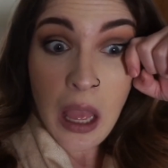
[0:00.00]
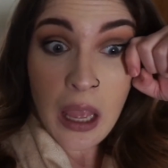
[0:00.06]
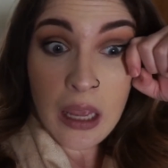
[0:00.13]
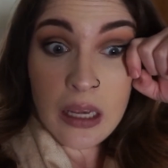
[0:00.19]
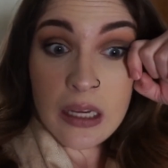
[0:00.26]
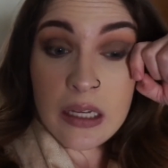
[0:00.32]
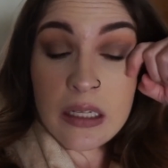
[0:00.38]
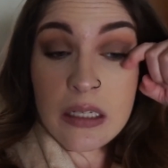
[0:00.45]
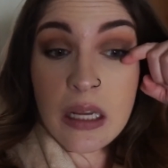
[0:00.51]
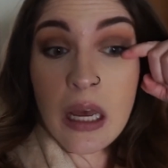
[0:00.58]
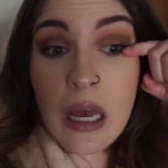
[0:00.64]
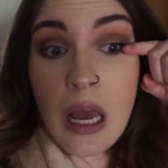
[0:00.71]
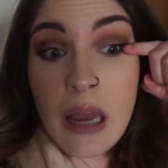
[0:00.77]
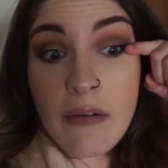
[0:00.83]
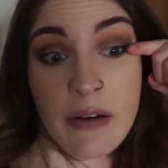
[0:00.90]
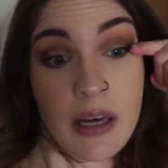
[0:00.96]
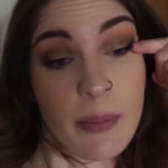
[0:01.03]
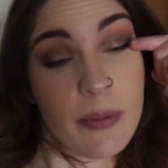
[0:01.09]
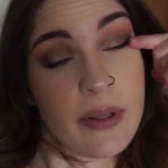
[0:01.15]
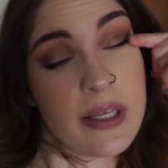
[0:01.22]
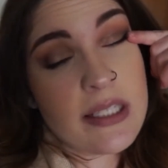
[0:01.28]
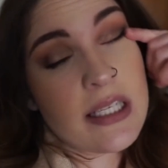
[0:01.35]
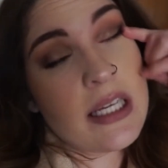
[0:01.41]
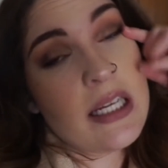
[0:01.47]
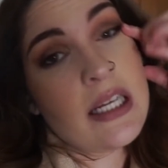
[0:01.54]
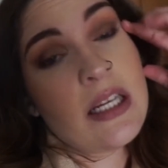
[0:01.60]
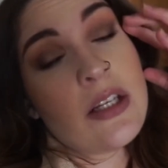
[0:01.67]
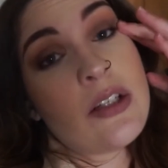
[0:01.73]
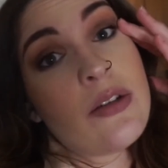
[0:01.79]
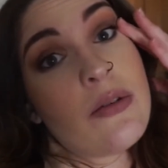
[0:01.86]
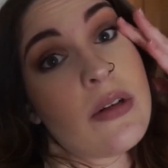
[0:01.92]
And I have a couple things I need
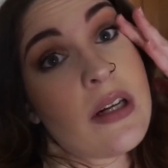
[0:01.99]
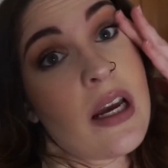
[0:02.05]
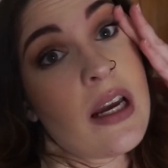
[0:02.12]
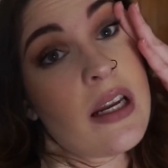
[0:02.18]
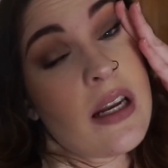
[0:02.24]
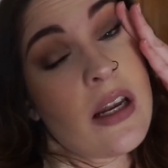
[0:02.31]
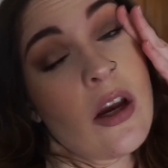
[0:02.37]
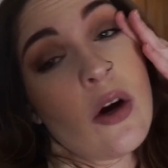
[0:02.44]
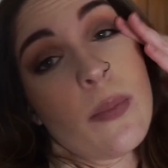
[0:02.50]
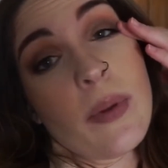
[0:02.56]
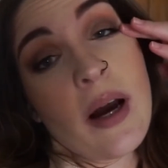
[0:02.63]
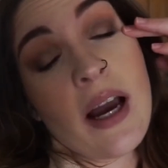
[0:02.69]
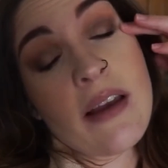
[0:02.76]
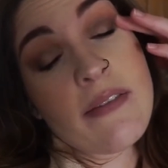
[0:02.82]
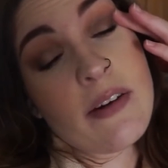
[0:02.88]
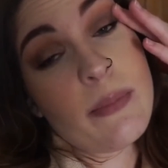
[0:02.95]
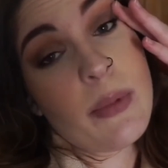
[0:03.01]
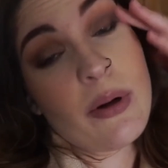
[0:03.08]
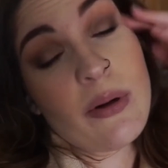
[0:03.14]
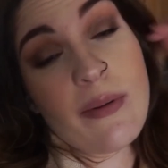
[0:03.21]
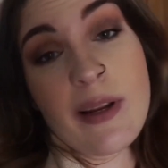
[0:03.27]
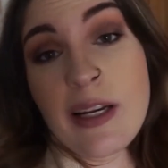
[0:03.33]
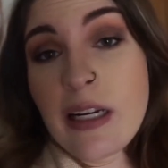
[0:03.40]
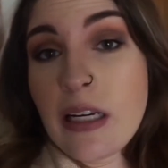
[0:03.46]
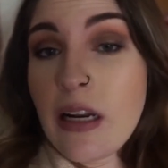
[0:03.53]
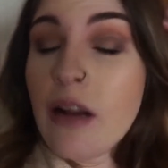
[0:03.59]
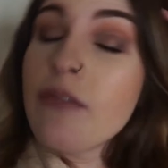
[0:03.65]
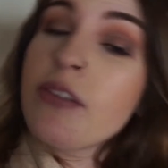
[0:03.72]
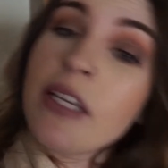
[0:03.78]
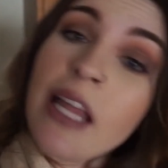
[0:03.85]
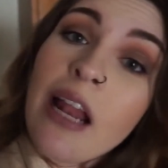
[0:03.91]
to do tonight and I hope I feel motivated
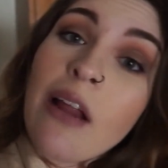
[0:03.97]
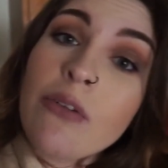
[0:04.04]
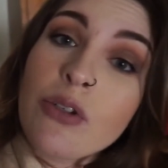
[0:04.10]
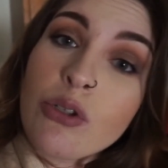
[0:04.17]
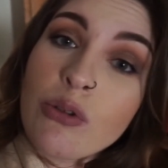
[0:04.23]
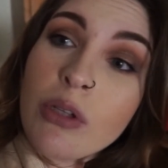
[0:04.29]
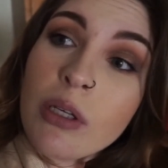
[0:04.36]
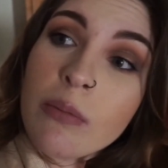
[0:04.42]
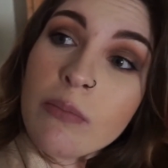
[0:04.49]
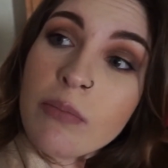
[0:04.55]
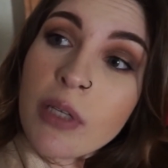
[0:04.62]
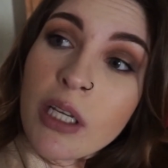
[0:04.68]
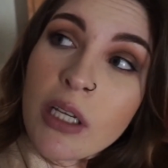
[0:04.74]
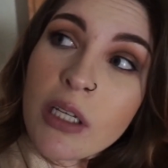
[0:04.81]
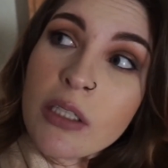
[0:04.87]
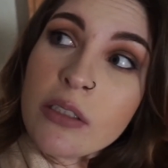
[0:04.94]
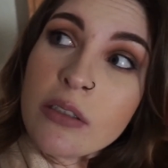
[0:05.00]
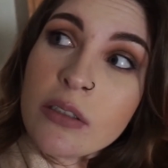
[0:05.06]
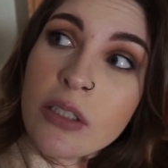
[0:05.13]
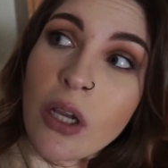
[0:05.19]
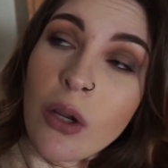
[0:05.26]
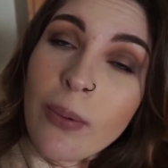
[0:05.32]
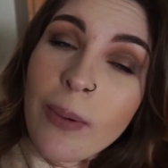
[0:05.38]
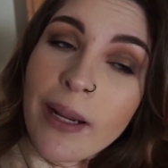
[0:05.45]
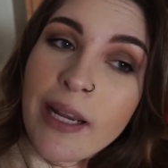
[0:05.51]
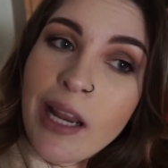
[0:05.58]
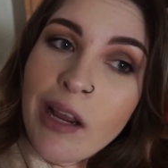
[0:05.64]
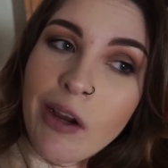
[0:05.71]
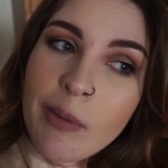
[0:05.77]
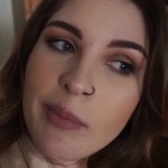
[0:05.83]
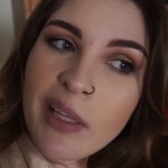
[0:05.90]
enough to get out and do them because right
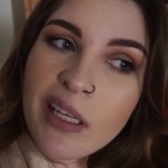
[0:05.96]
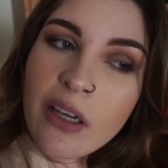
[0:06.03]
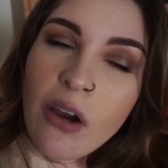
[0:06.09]
now I'm like,